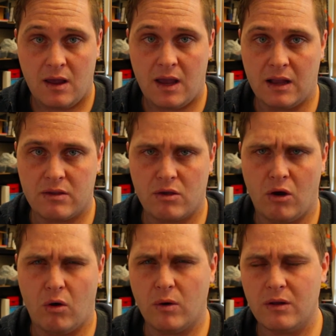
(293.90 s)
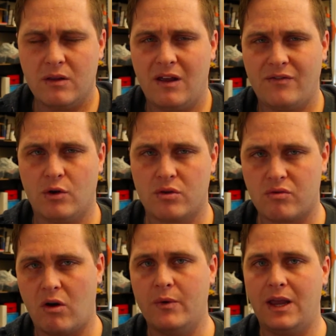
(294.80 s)
And so if you're
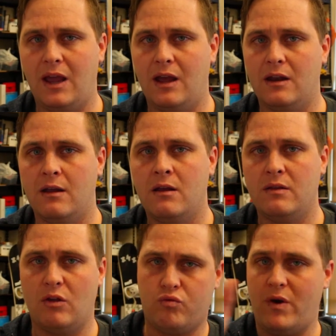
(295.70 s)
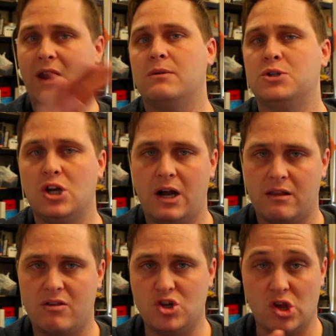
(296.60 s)
throwing in these random
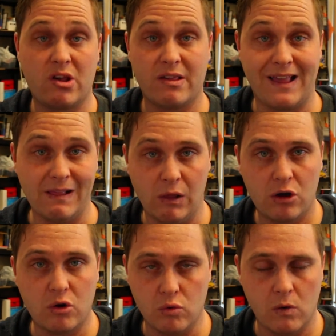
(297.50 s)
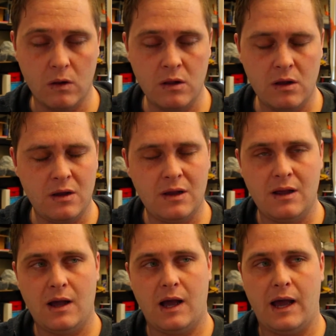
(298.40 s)
shots just because they look cool,
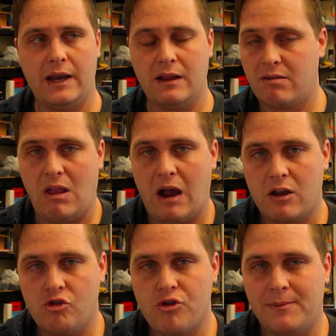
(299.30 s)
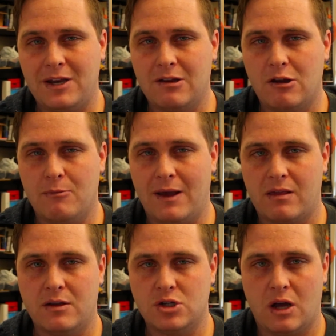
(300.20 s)
and it's not contributing to your
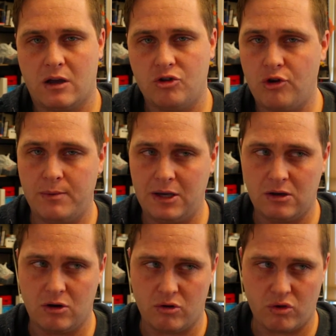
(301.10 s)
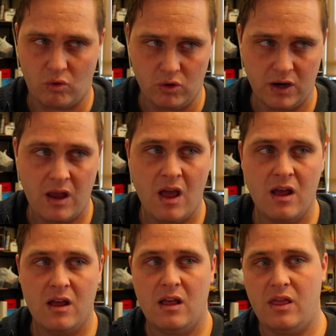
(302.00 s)
message, not contributing to your story,
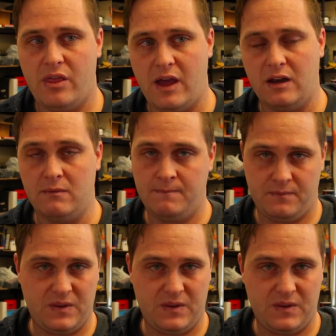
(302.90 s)
then